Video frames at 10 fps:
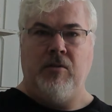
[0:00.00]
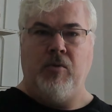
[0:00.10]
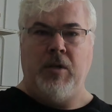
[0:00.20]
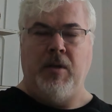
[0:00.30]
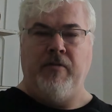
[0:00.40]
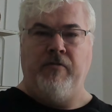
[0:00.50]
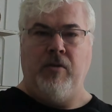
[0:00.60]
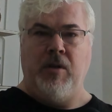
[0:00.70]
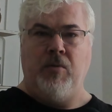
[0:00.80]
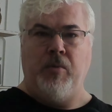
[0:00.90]
You will be
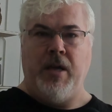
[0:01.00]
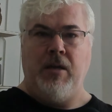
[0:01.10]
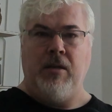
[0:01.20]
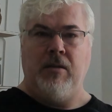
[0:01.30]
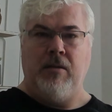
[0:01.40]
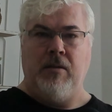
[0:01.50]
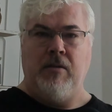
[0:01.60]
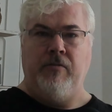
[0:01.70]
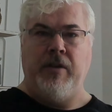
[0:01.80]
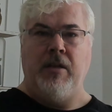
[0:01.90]
fully awake,
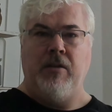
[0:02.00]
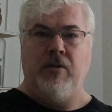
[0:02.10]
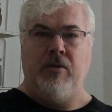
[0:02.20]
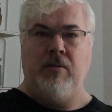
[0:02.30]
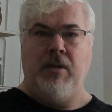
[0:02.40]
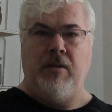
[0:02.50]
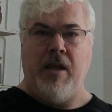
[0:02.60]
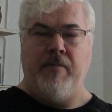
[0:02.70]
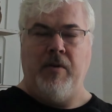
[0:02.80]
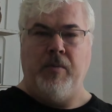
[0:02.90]
feeling good in
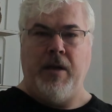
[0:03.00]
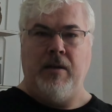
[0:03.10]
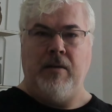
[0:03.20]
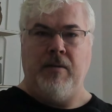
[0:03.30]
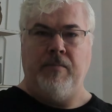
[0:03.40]
every way.